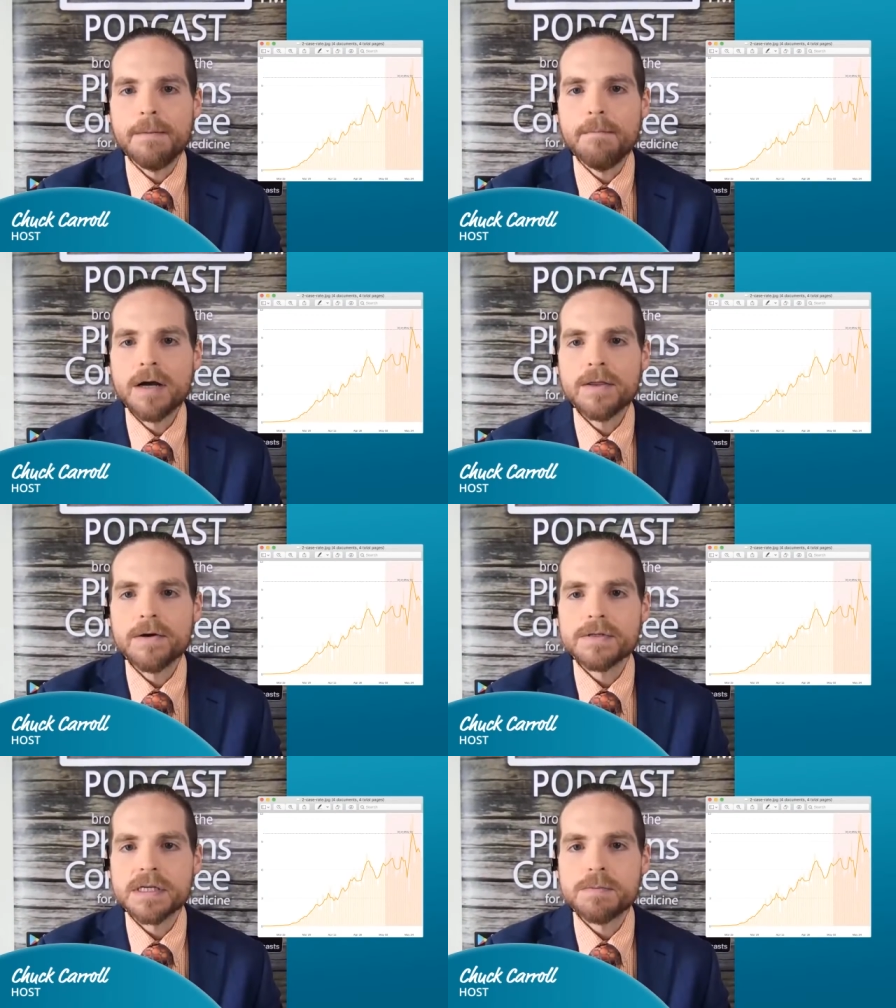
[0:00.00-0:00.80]
among
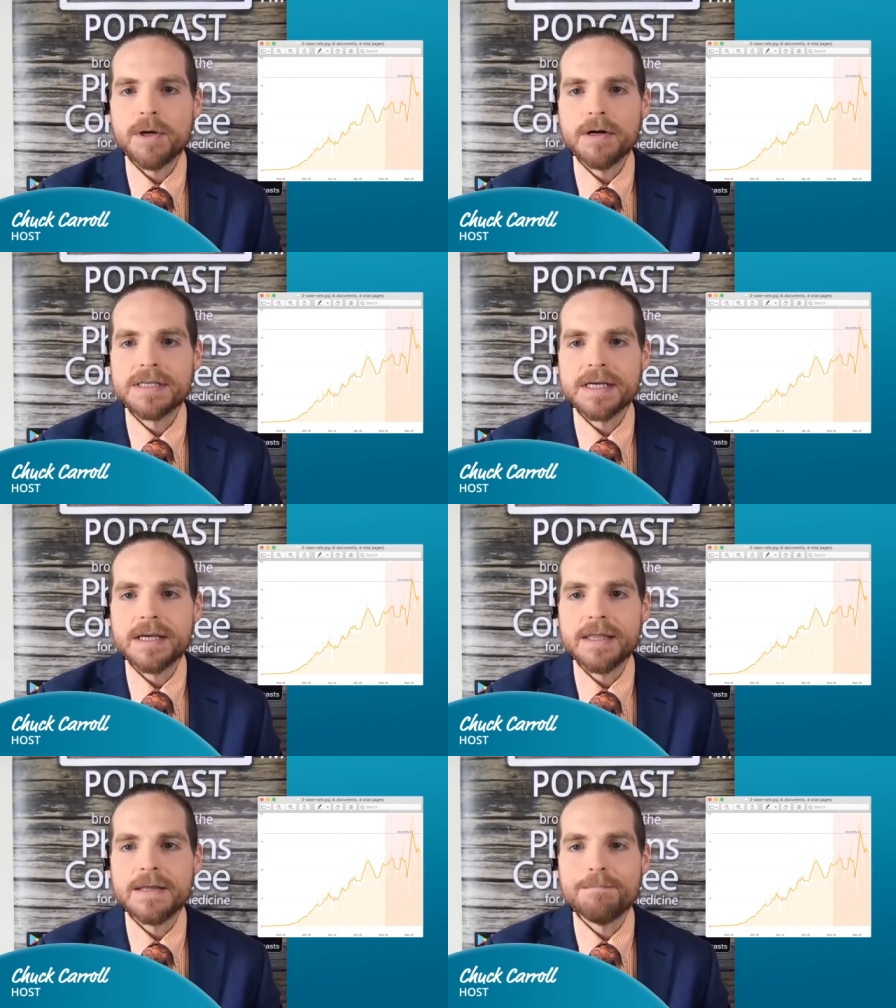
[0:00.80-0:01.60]
those
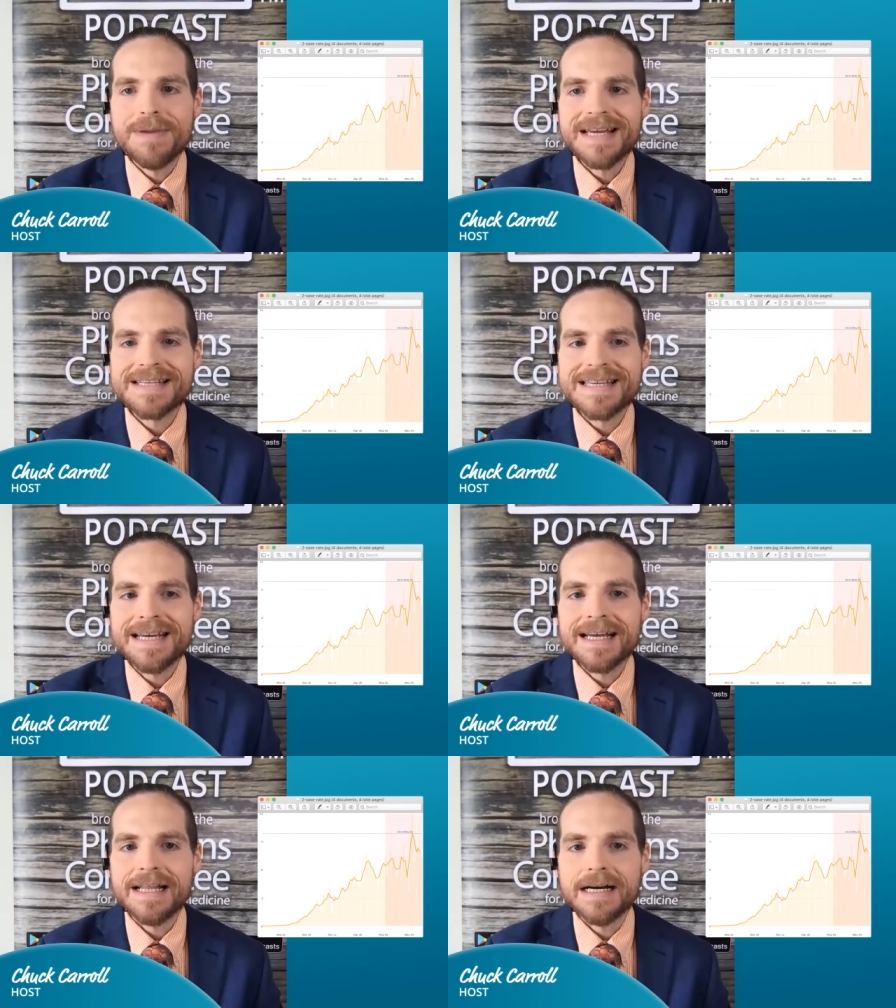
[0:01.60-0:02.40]
experiencing the biggest
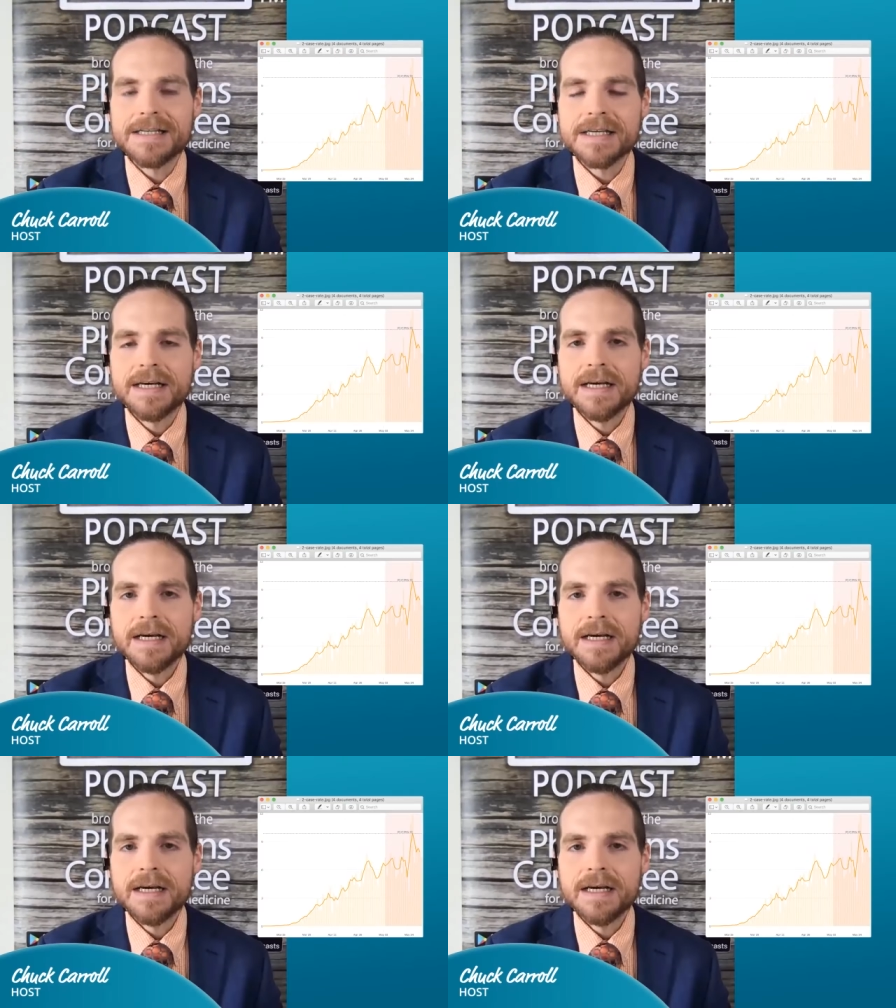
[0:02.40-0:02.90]
inclines